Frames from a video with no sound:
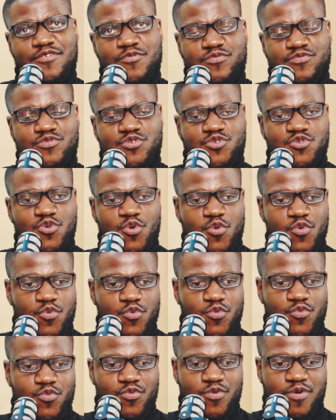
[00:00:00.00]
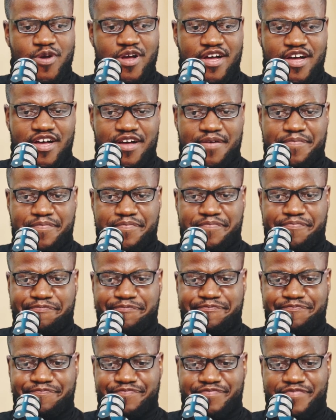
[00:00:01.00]
So
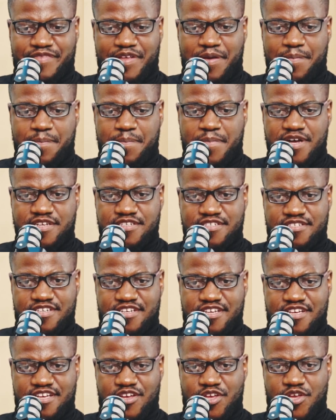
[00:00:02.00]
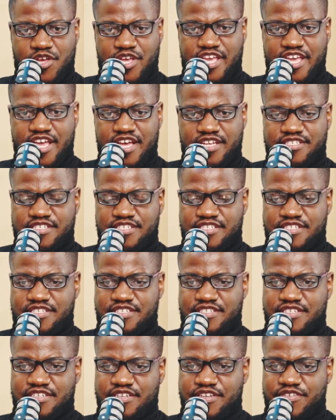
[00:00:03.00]
Musk
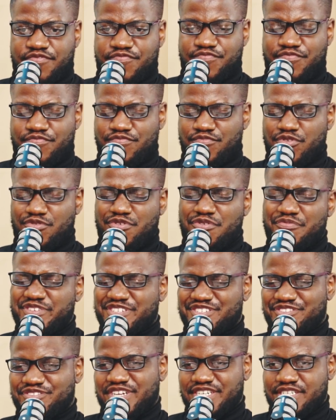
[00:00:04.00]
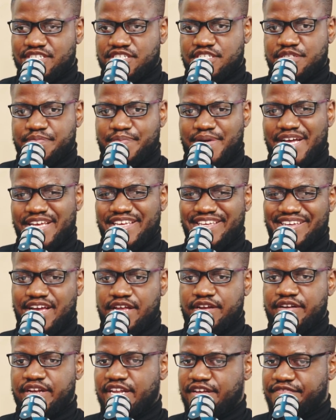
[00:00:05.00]
gets not retrenched, but he
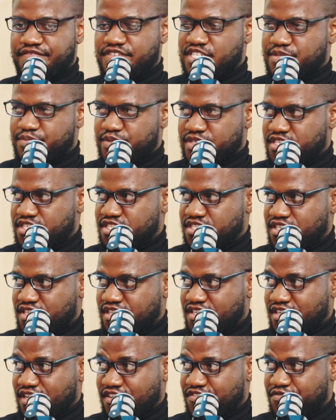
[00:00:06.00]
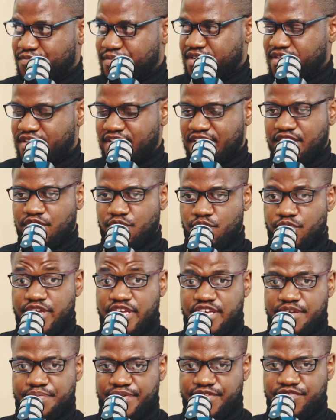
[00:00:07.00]
kind of left his position in the government like a
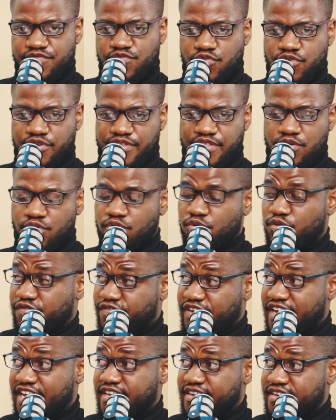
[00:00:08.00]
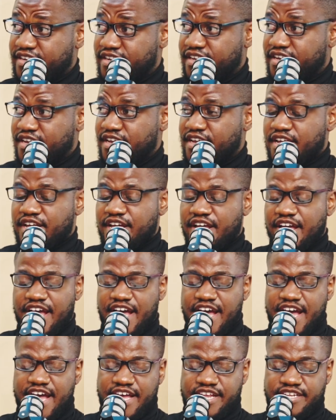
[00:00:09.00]
week before the whole fight,
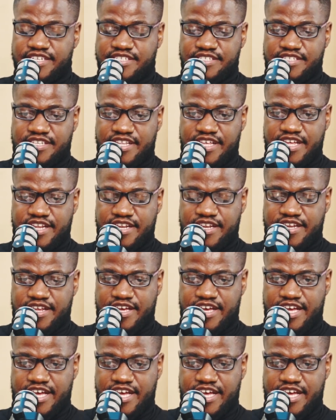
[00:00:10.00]
and then